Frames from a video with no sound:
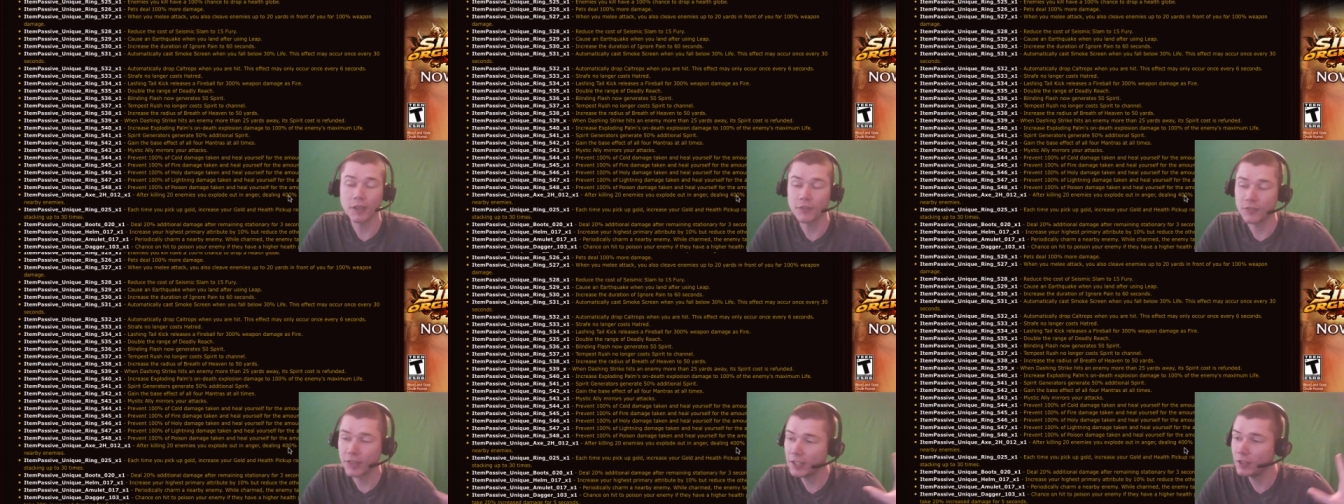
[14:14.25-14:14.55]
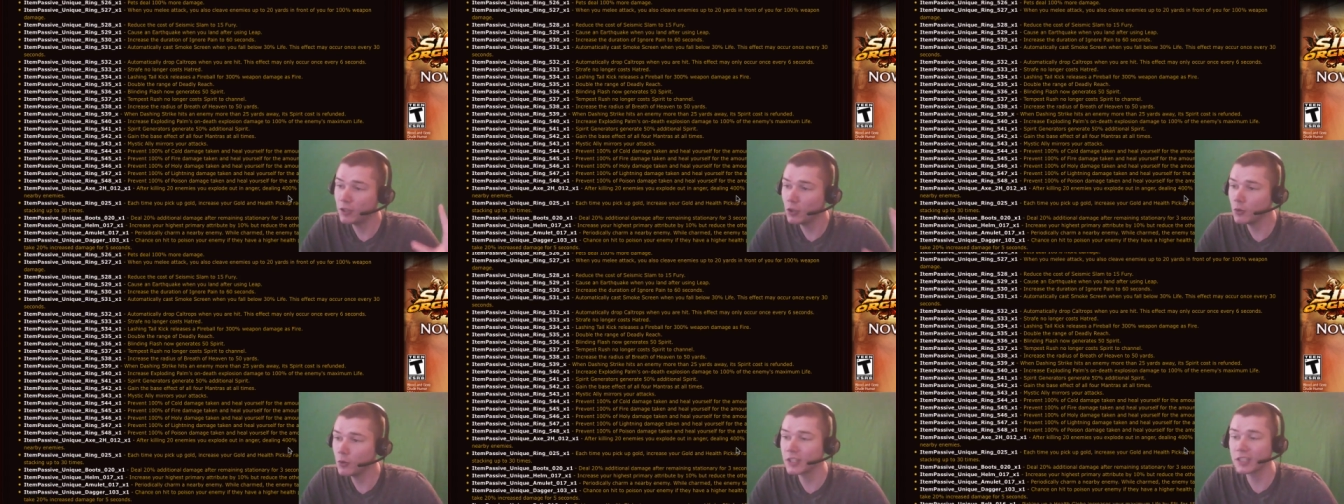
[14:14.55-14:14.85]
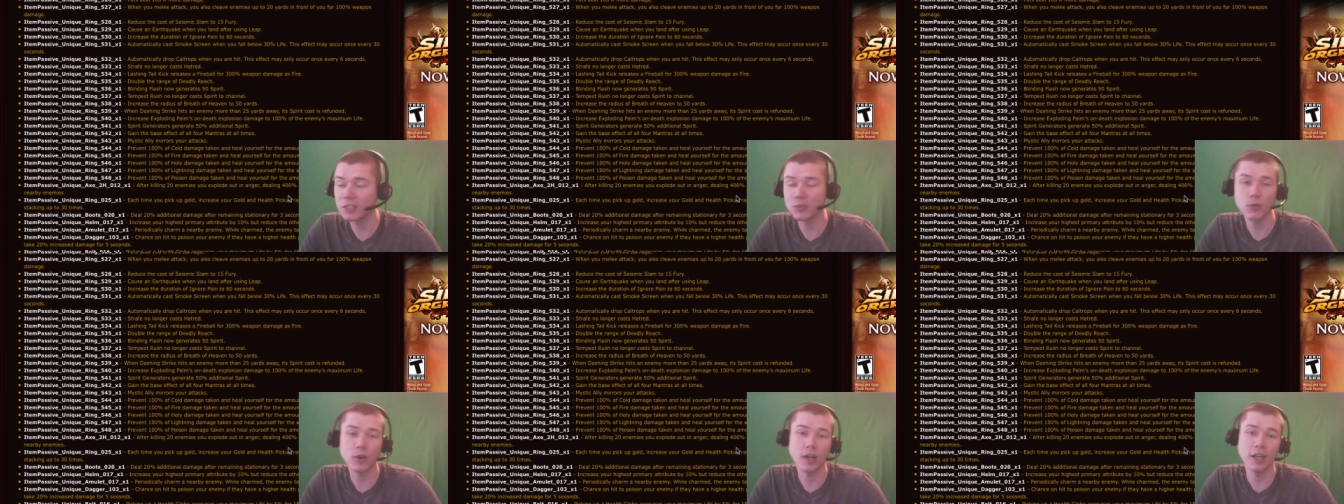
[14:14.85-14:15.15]
If they do
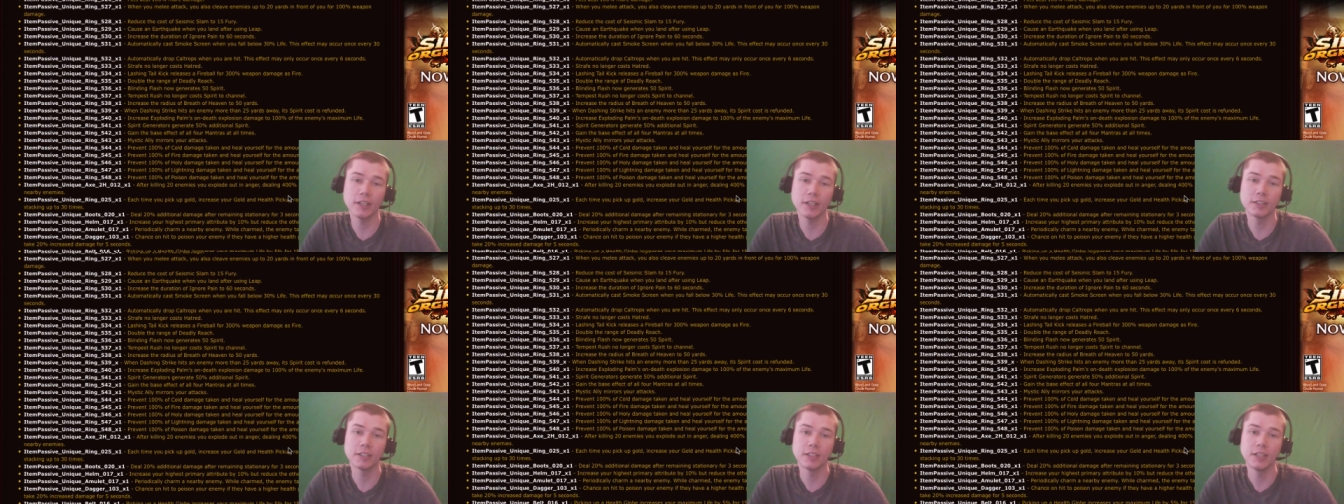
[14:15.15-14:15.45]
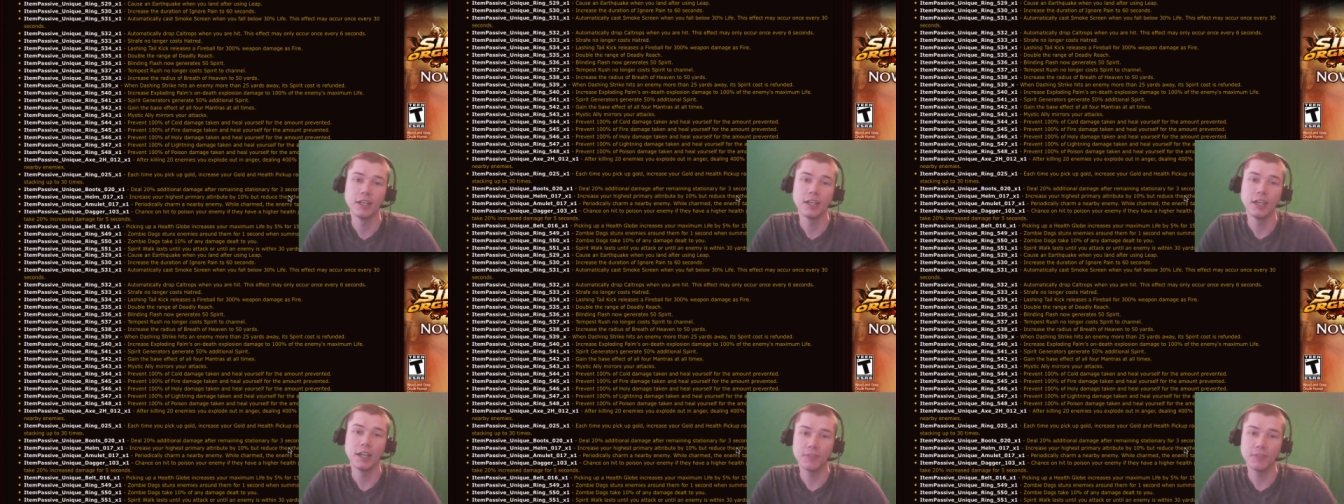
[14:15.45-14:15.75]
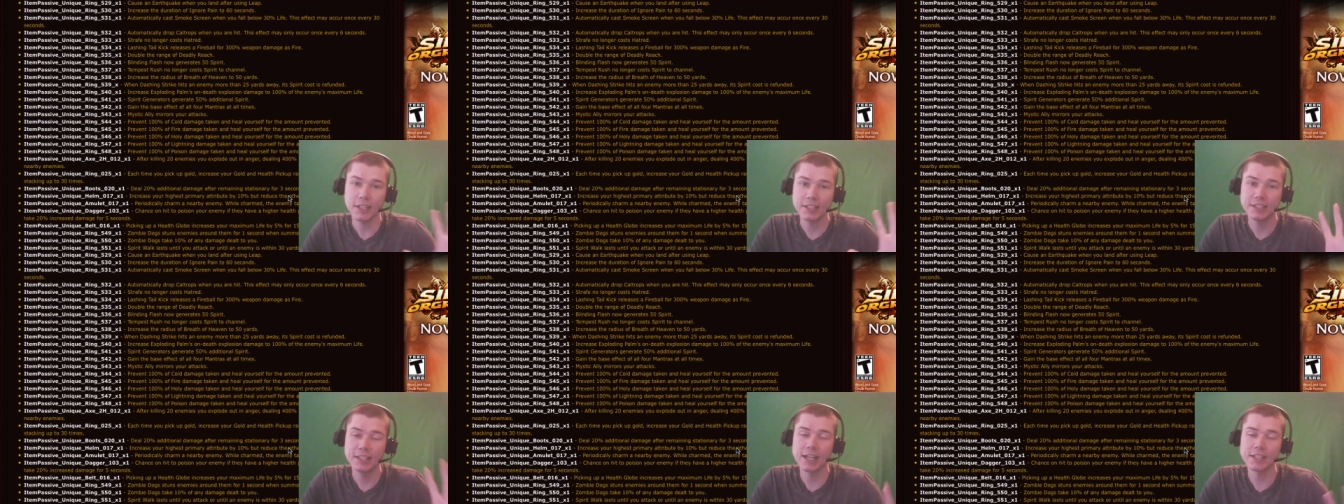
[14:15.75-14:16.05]
this right, if
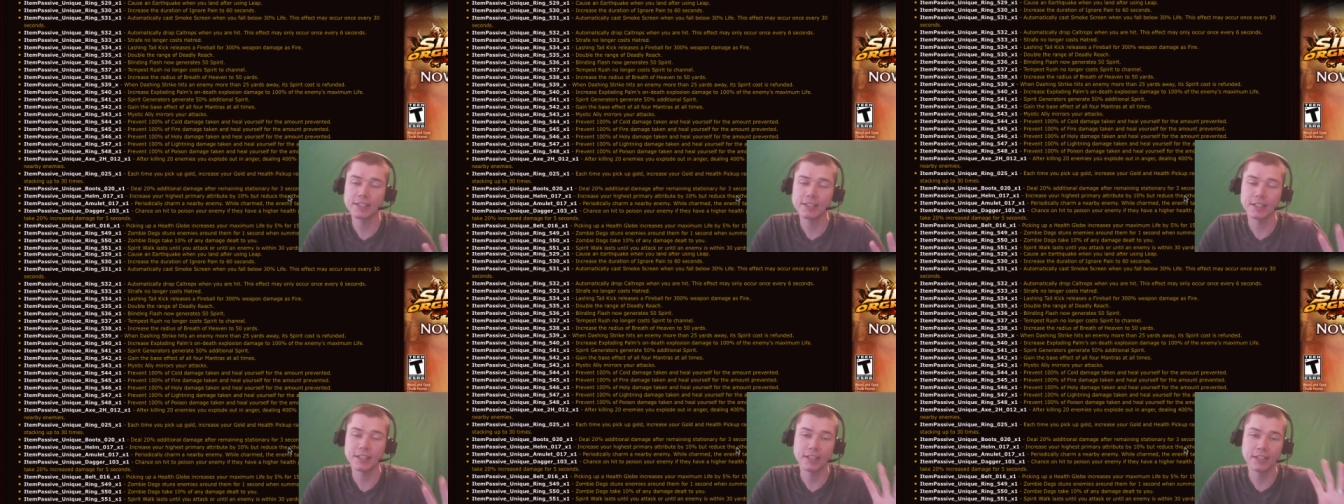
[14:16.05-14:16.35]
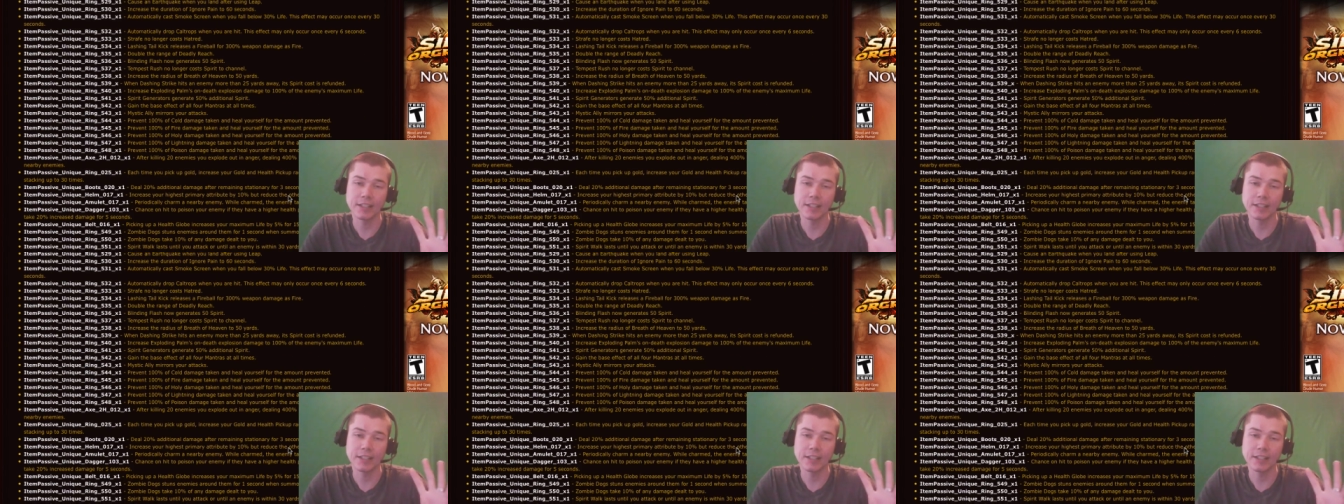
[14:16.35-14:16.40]
they tested it